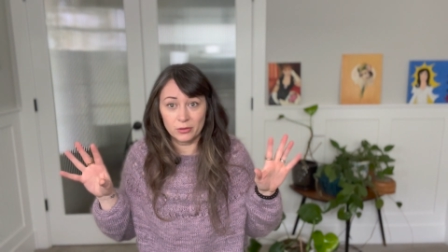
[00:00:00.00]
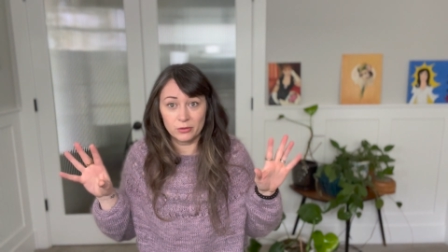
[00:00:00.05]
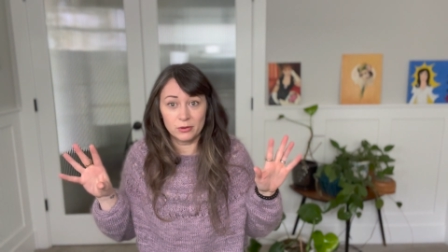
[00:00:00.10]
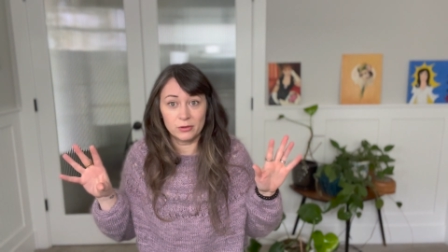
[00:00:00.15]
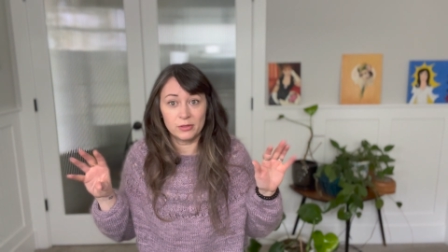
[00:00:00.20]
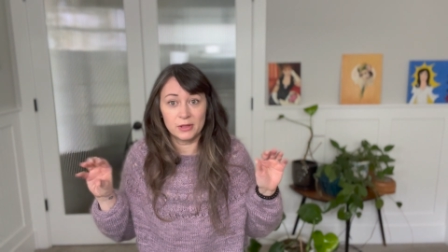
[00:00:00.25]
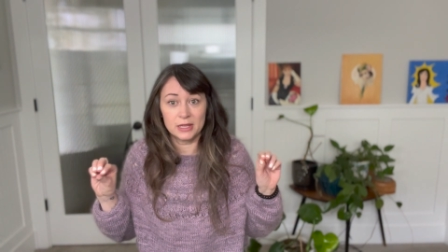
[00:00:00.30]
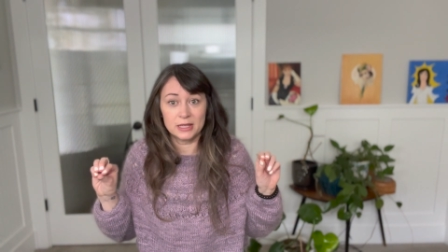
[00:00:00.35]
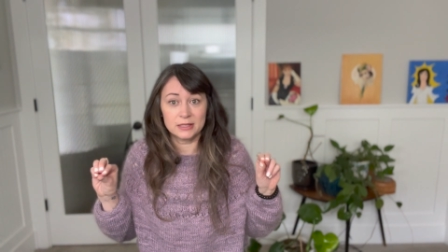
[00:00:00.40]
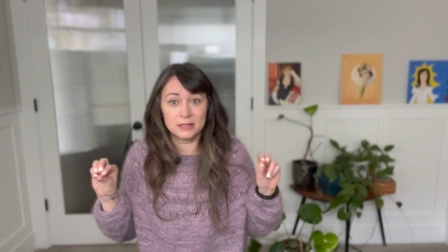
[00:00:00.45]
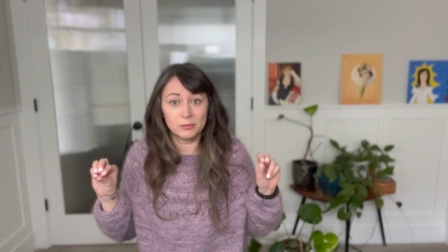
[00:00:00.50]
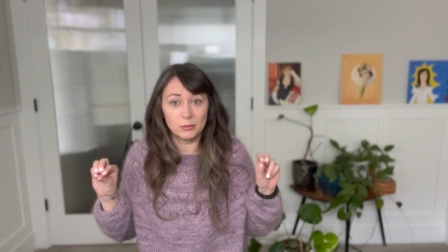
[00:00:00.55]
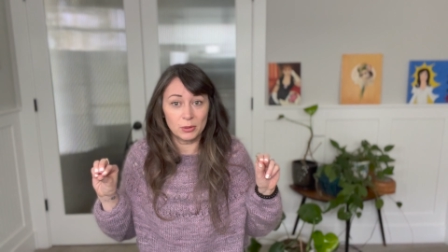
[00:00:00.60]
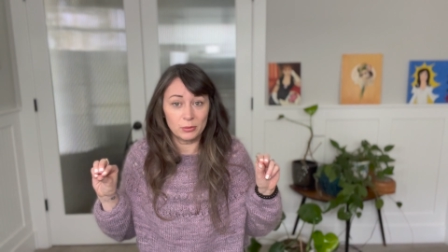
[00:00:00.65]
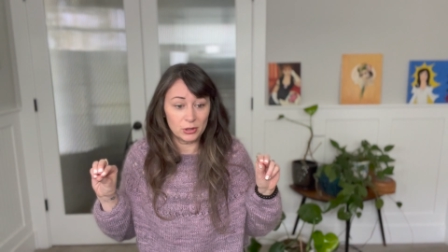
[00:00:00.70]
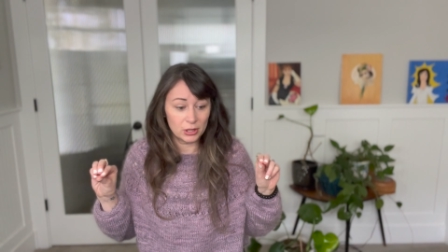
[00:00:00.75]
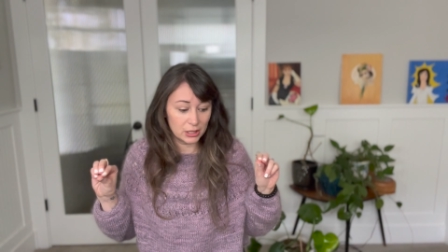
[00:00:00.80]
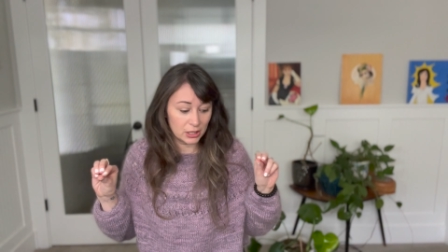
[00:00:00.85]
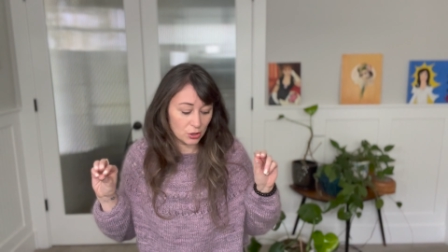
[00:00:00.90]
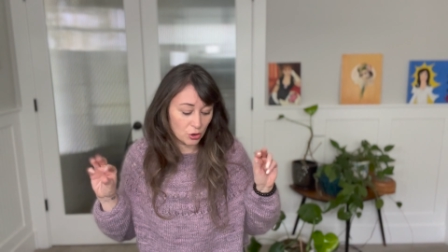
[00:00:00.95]
other things and
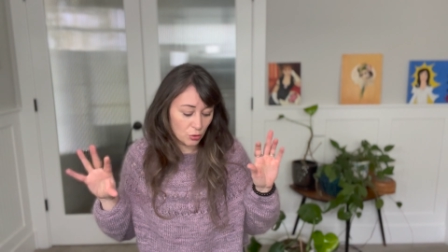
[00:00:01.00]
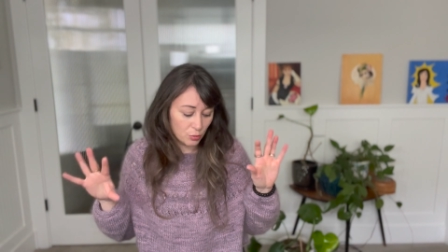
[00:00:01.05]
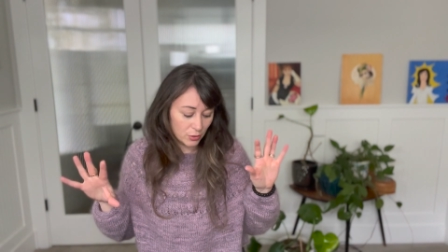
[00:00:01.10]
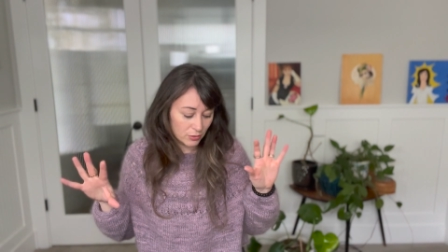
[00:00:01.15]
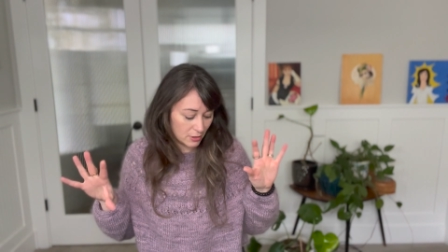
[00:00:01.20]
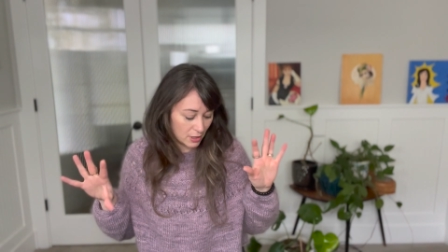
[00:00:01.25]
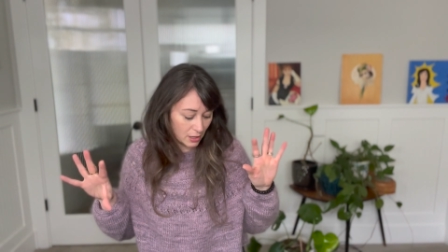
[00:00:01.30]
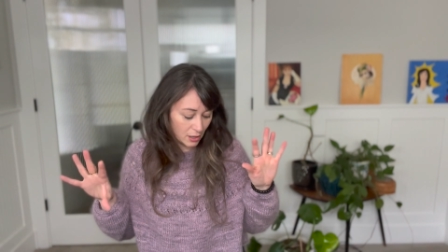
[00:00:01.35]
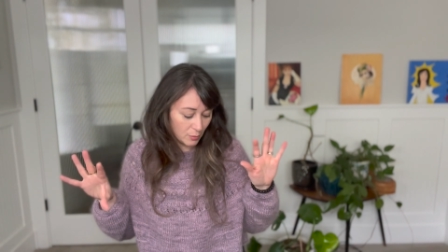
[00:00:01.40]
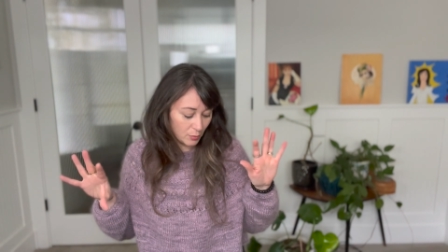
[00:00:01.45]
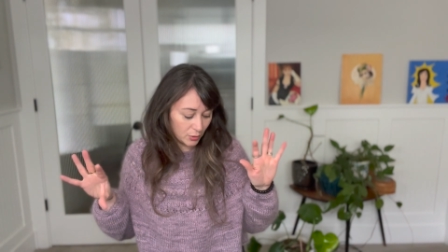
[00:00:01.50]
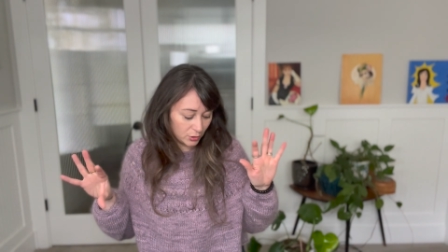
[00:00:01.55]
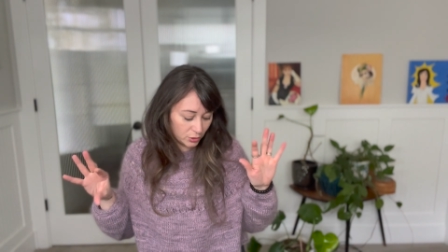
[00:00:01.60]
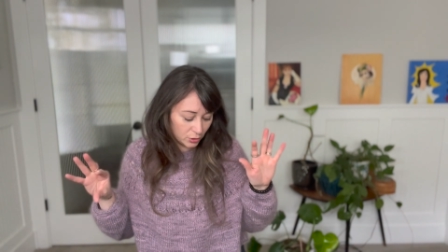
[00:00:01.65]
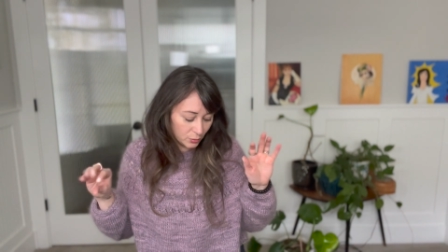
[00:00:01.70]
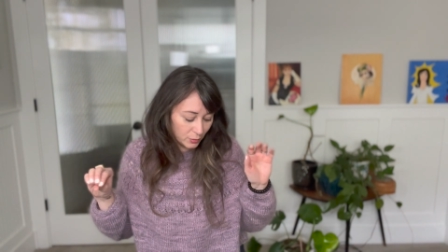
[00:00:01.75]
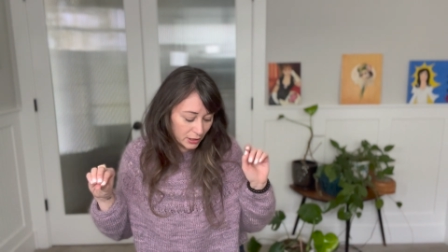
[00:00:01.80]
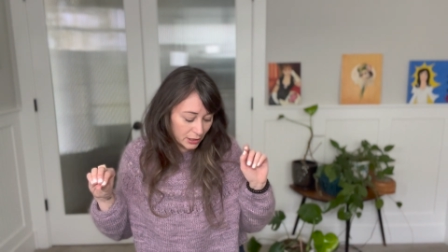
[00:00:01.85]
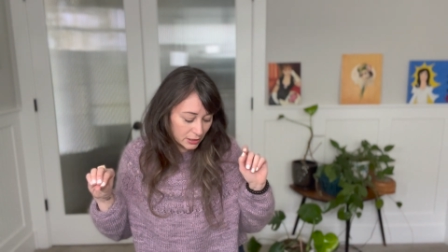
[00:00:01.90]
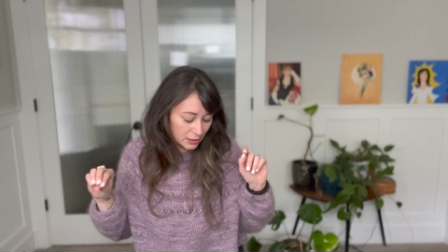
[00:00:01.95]
maybe I can open that up a
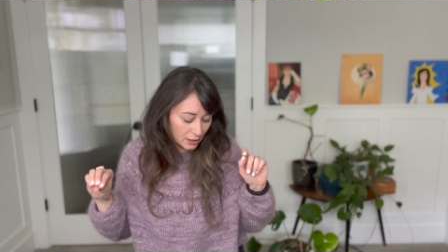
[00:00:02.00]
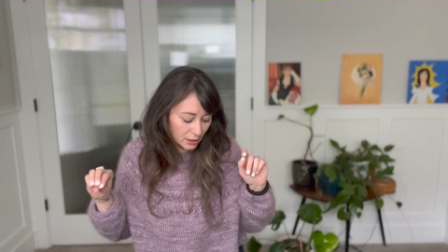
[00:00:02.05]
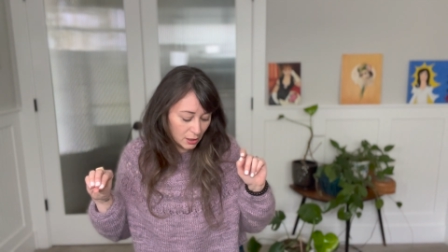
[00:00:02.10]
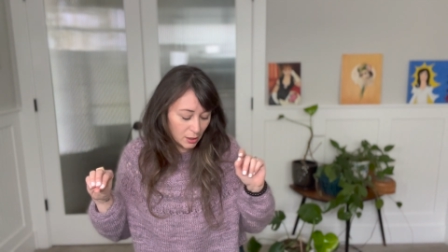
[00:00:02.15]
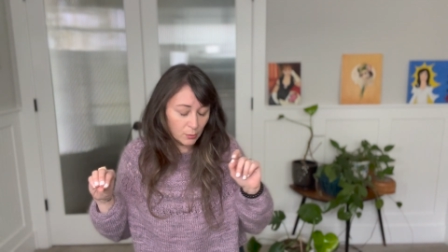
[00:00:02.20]
little bit.